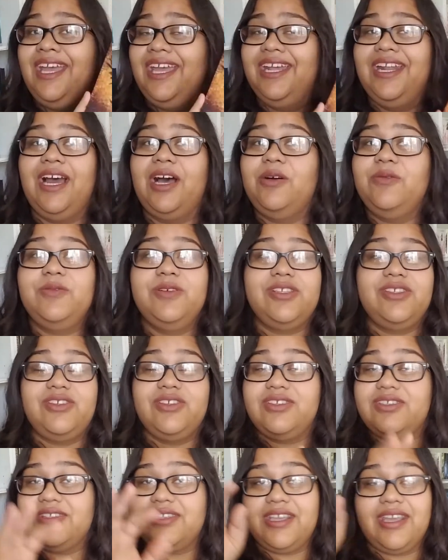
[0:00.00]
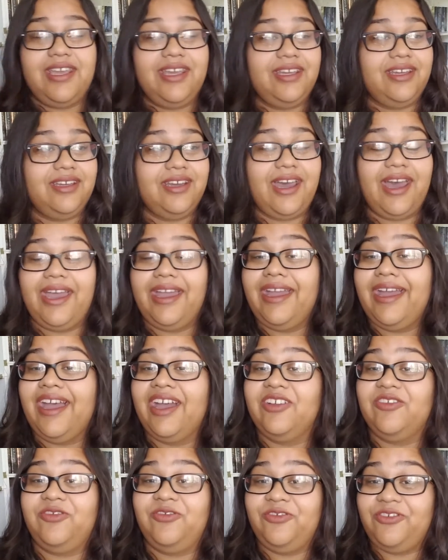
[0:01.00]
And I was just like, I
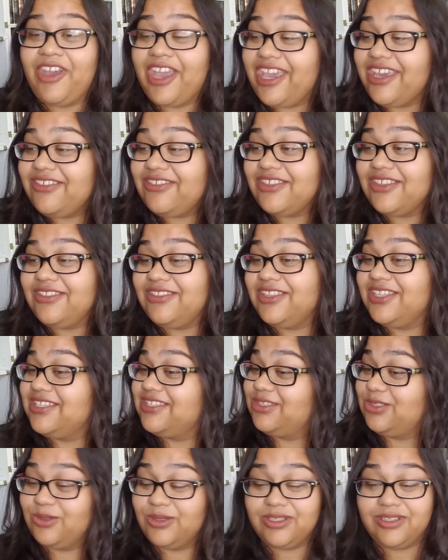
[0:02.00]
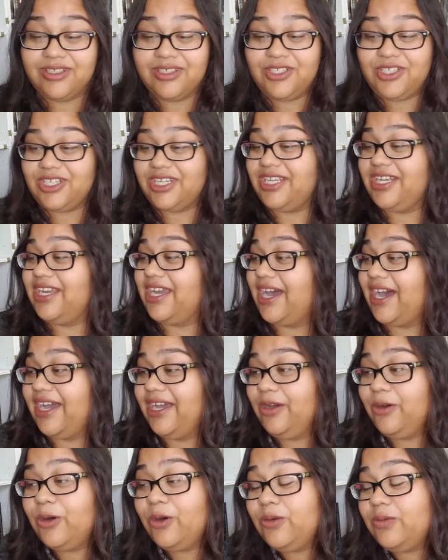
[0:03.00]
had faith in this trilogy.
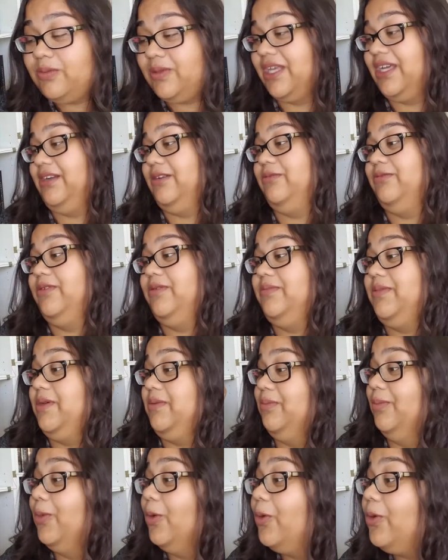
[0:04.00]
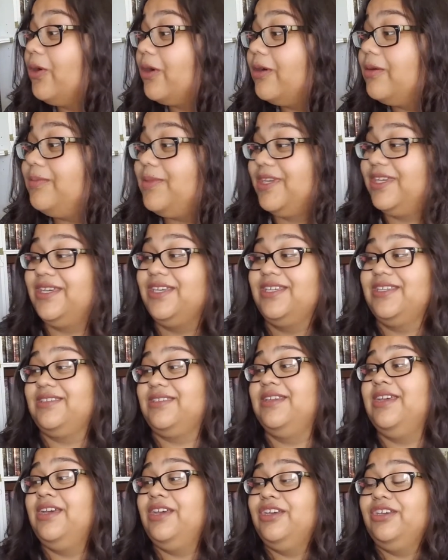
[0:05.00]
I hoped that it would be more
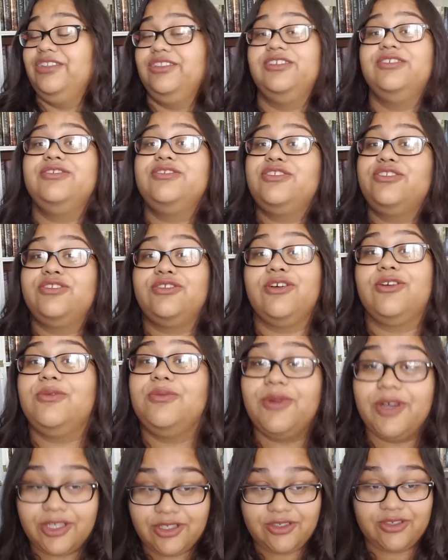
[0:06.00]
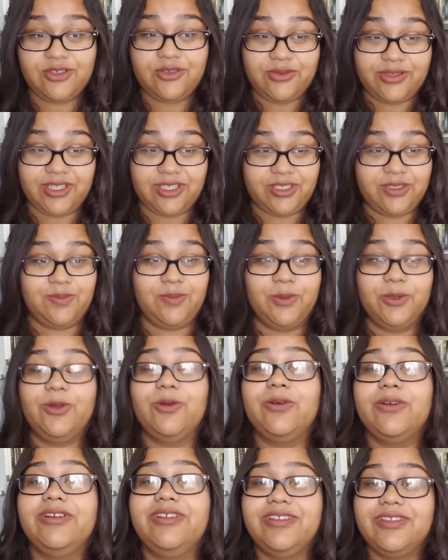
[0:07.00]
because there's so much to
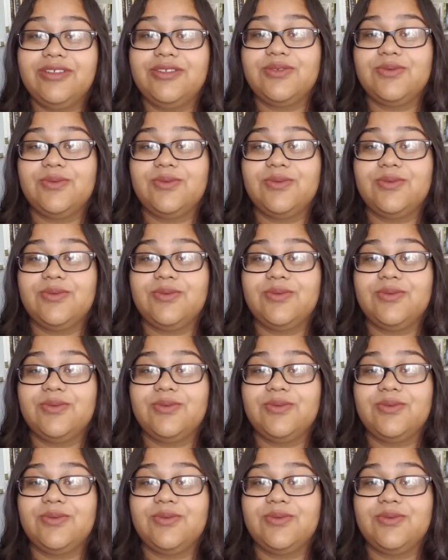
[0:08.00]
explore in this